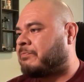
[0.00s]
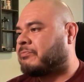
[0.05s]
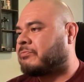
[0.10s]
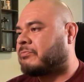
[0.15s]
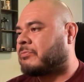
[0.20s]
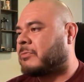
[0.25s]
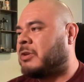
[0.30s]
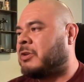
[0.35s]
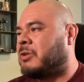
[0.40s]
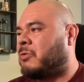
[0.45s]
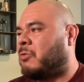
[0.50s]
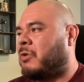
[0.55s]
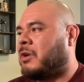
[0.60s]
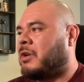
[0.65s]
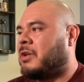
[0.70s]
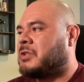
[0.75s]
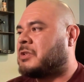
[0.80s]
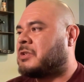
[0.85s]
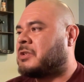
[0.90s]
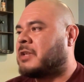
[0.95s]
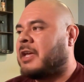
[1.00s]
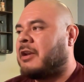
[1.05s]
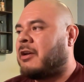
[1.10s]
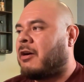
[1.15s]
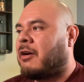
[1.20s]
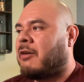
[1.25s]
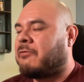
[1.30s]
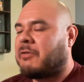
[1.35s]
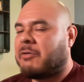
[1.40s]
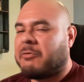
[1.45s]
You don't want to just get
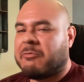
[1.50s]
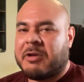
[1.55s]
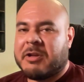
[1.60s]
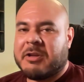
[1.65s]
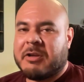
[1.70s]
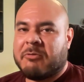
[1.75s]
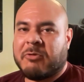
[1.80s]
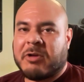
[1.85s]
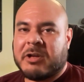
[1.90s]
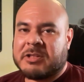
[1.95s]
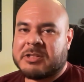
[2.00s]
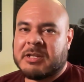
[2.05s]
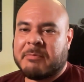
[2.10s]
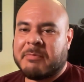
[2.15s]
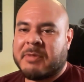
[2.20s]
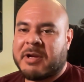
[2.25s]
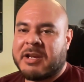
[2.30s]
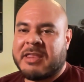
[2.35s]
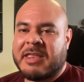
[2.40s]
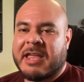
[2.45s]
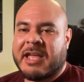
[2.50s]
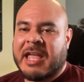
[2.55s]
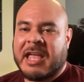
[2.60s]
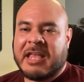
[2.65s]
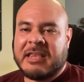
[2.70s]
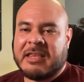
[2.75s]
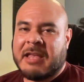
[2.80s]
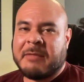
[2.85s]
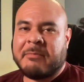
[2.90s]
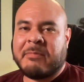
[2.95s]
off on somebody,
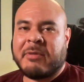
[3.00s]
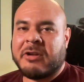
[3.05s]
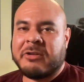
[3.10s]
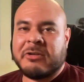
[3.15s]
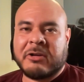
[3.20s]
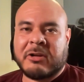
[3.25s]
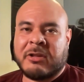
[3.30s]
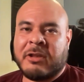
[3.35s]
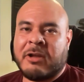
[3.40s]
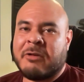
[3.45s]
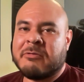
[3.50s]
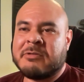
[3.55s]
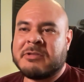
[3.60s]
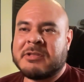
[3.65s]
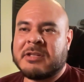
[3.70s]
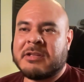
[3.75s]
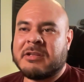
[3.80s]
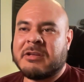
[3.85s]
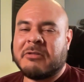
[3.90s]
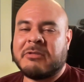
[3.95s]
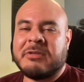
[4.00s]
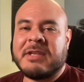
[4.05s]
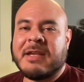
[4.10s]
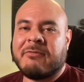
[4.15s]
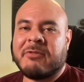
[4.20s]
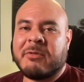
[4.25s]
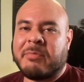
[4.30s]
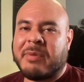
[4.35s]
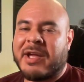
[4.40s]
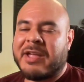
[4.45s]
they bought your clones and they'll never
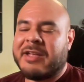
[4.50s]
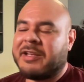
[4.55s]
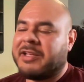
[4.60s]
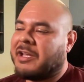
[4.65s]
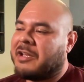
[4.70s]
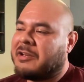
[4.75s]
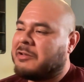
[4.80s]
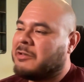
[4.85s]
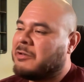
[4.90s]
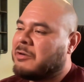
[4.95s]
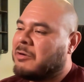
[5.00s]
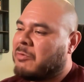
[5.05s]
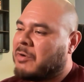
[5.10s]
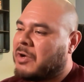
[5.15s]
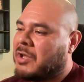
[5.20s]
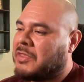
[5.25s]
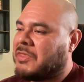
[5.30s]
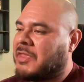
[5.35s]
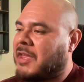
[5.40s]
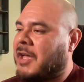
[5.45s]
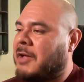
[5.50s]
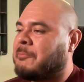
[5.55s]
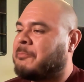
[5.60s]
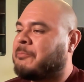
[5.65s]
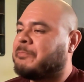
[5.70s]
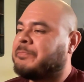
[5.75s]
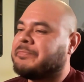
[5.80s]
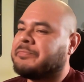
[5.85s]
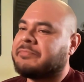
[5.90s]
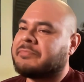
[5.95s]
buy again. You don't want that.
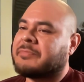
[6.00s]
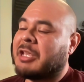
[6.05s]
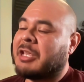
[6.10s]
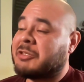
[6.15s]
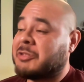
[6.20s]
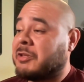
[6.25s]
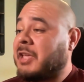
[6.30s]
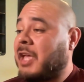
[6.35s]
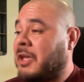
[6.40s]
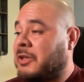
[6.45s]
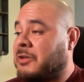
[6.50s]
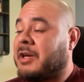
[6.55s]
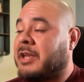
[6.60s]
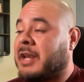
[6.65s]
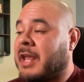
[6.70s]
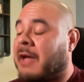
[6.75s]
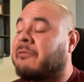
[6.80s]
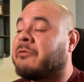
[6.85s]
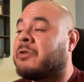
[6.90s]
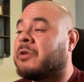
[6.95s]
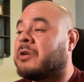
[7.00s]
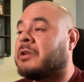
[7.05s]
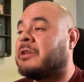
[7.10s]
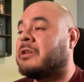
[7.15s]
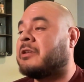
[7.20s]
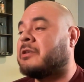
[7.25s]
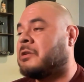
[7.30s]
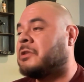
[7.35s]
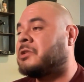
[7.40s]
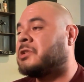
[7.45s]
So yeah, you got to have
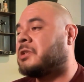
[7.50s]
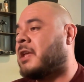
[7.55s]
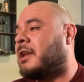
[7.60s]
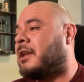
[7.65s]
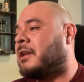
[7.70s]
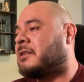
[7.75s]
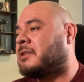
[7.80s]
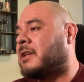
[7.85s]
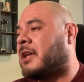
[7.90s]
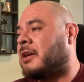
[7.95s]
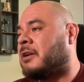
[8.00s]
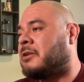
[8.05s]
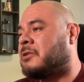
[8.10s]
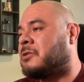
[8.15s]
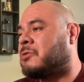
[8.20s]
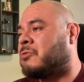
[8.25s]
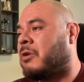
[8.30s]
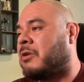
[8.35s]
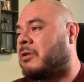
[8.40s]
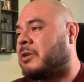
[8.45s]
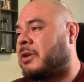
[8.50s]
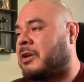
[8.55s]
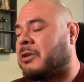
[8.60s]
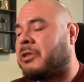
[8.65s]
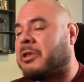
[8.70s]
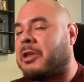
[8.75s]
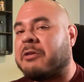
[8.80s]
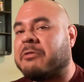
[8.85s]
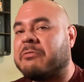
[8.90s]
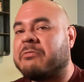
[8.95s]
good genetics and good quality
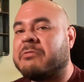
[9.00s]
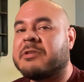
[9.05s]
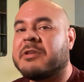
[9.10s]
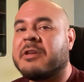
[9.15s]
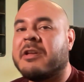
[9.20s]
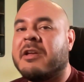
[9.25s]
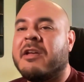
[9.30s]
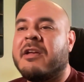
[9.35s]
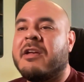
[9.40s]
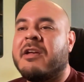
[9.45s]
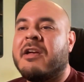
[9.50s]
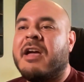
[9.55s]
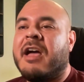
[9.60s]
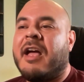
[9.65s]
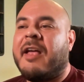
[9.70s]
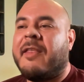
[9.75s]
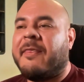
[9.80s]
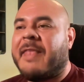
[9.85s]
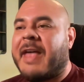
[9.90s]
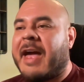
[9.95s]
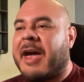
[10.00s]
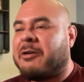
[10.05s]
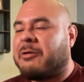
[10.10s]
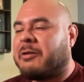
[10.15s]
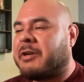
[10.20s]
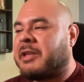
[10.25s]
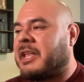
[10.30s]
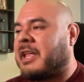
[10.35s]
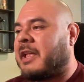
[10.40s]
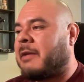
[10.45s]
clones, and that'll
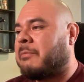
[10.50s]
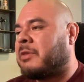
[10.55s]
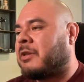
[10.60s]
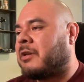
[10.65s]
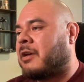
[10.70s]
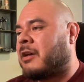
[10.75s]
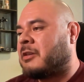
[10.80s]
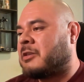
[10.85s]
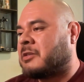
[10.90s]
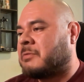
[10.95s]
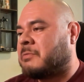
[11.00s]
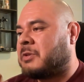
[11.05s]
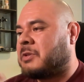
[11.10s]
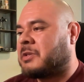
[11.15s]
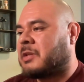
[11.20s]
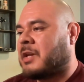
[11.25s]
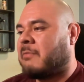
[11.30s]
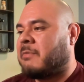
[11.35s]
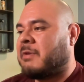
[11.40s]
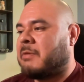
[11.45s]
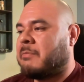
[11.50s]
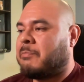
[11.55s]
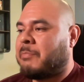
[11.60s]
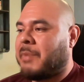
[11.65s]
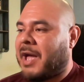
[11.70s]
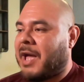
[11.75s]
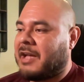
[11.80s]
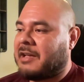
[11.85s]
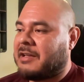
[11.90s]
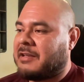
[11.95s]
keep the customers coming
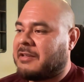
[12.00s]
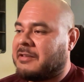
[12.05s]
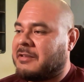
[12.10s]
back.